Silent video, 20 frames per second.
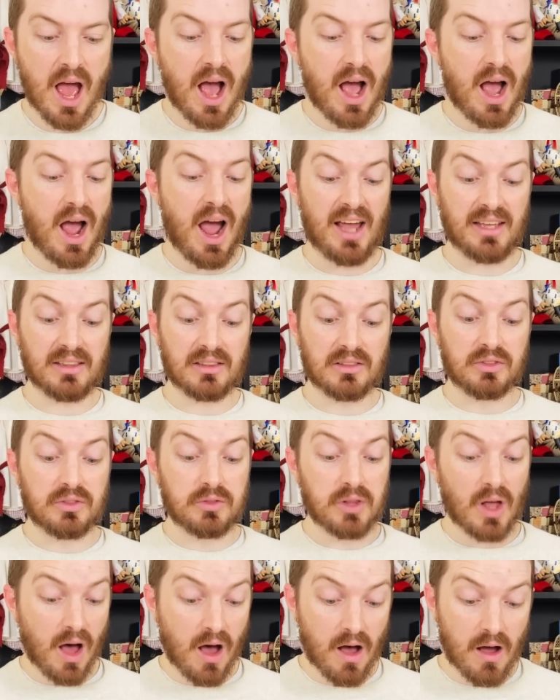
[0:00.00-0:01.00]
I
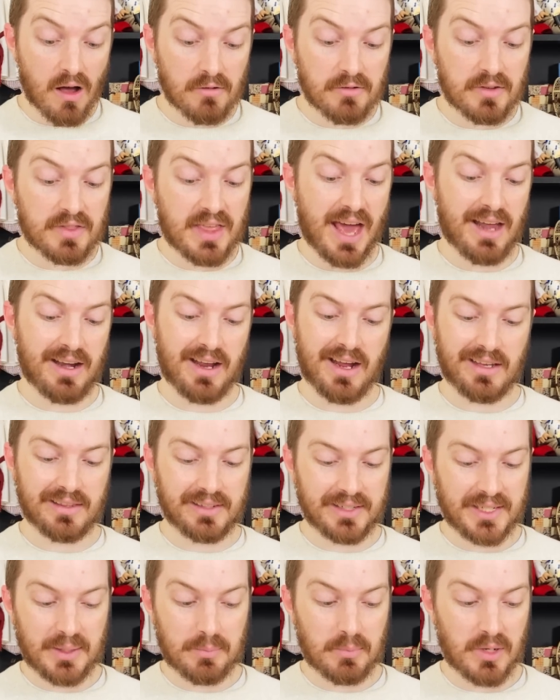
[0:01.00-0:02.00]
love that
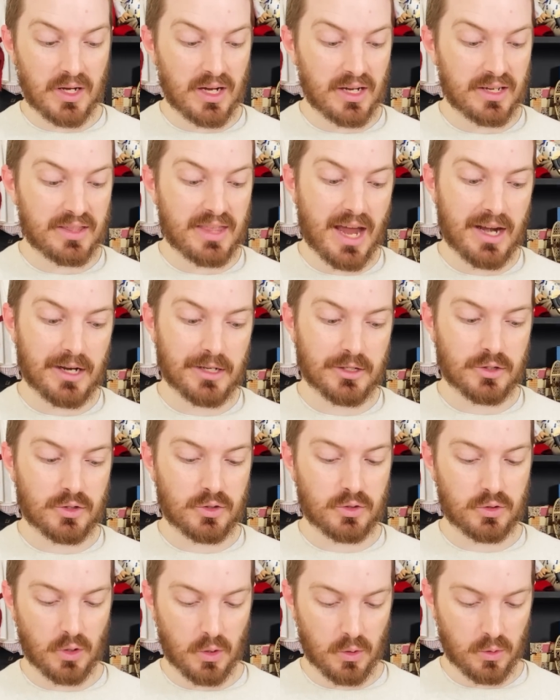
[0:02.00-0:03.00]
alien mug. That is
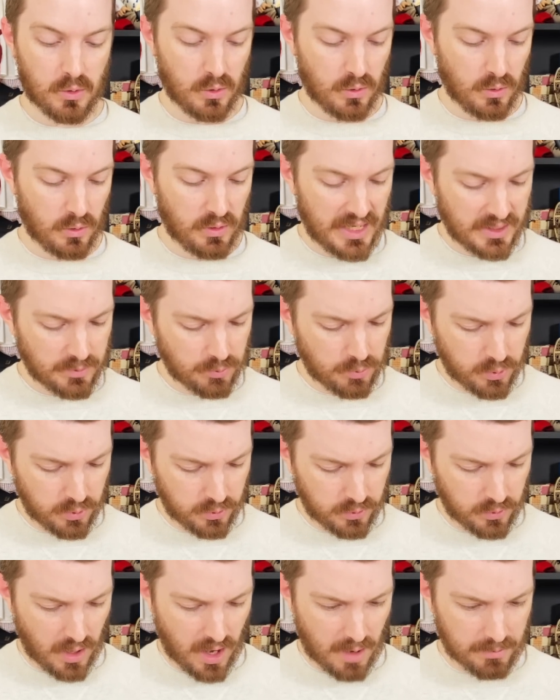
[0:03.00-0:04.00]
so cool. That's
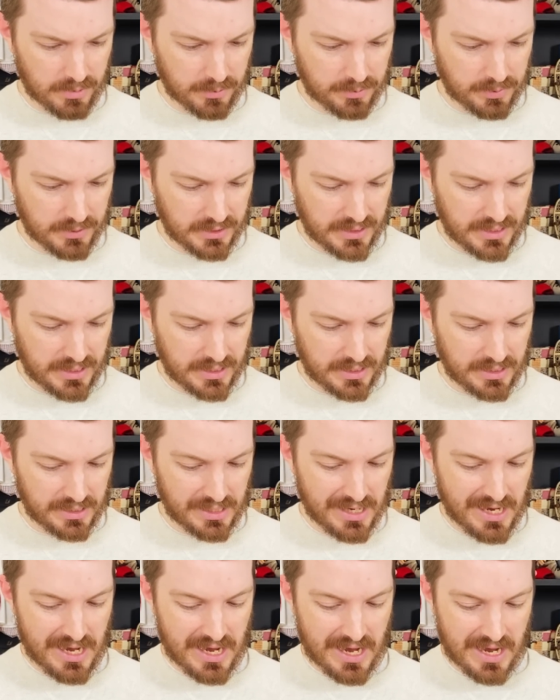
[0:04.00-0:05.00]
probably,
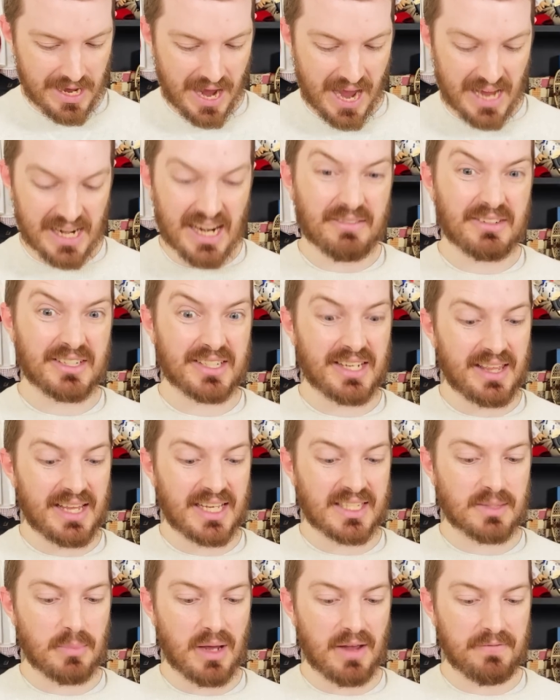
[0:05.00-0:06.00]
I'd have to say
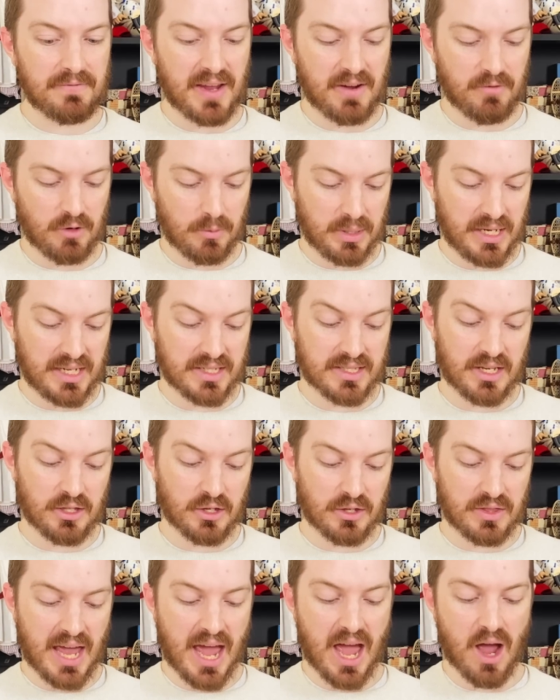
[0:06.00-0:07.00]
that's my favorite piece, either
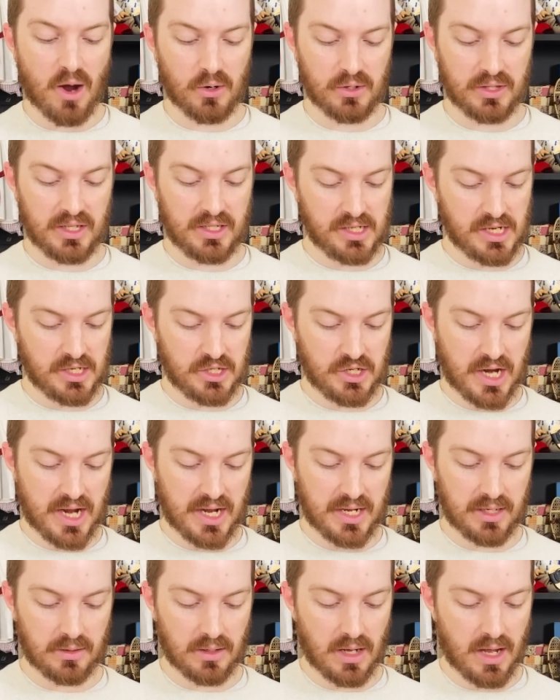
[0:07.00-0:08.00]
that or the yin
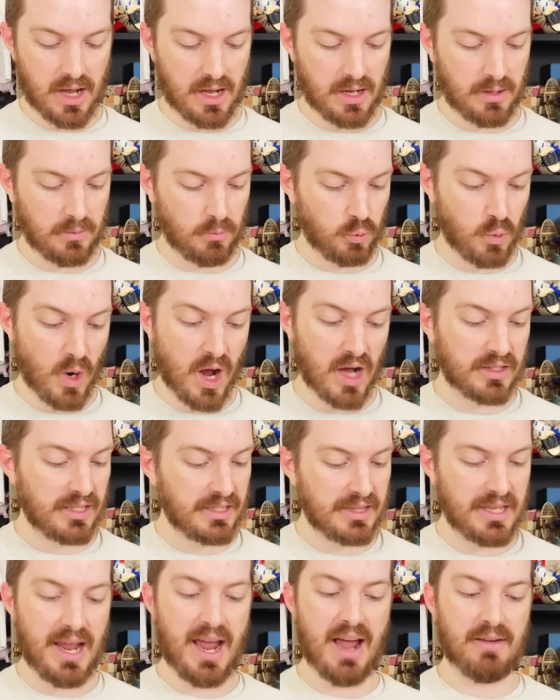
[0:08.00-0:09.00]
yang rug that
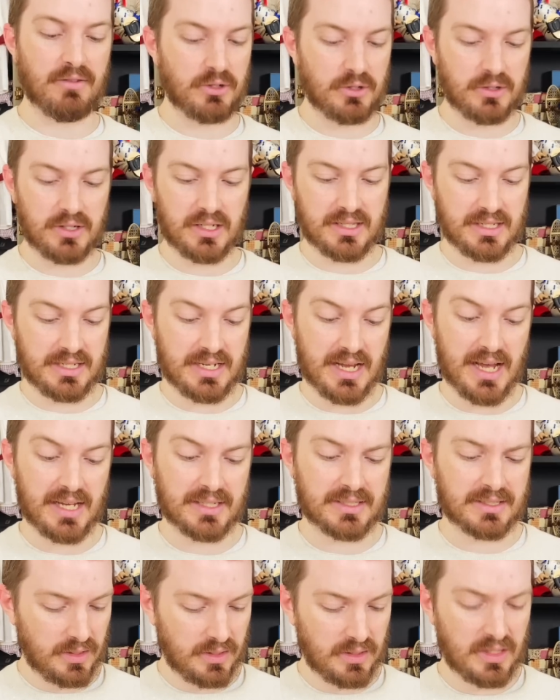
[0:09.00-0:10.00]
they have underneath the
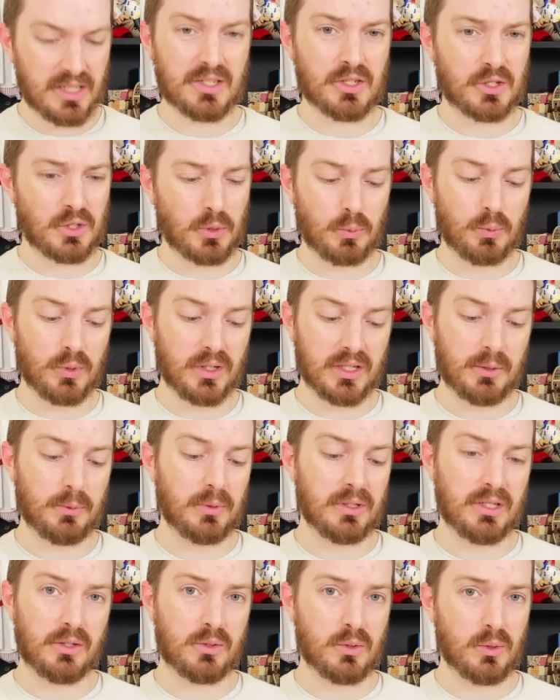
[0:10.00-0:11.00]
desk. This is a really,
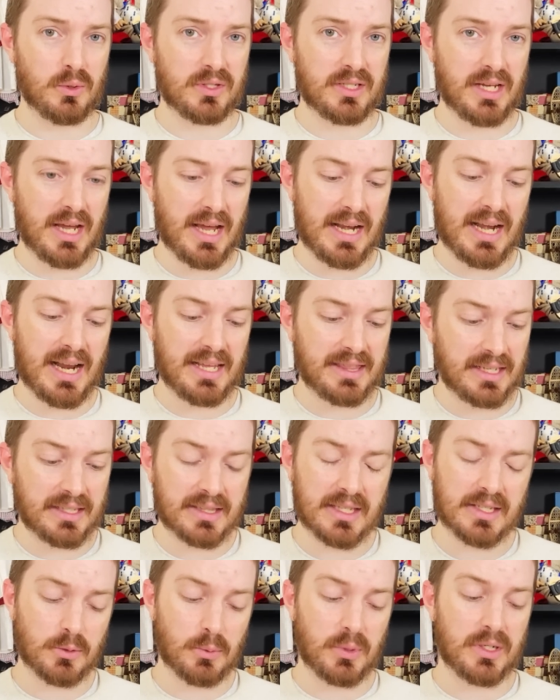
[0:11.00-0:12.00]
really cool set, and I think
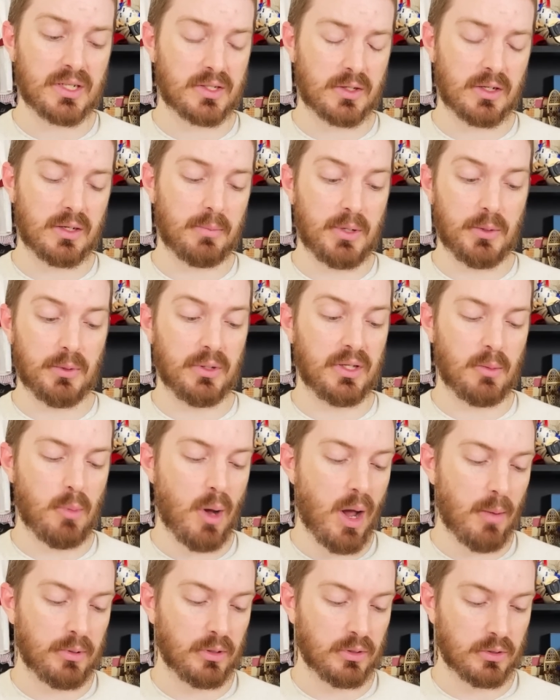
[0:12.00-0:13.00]
this one is going to be really
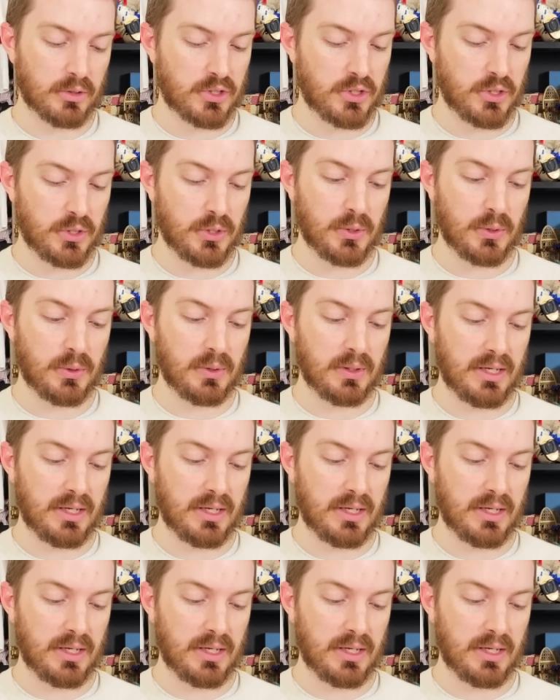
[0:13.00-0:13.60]
popular too.